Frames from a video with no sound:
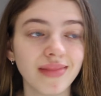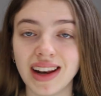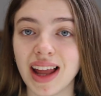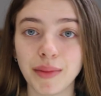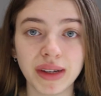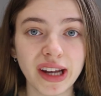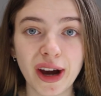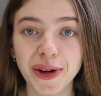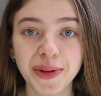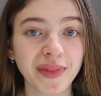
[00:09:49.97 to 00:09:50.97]
let me
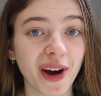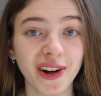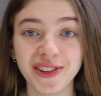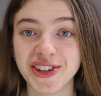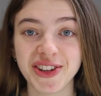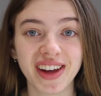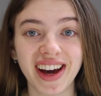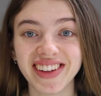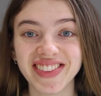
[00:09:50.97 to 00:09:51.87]
know, I'll do that.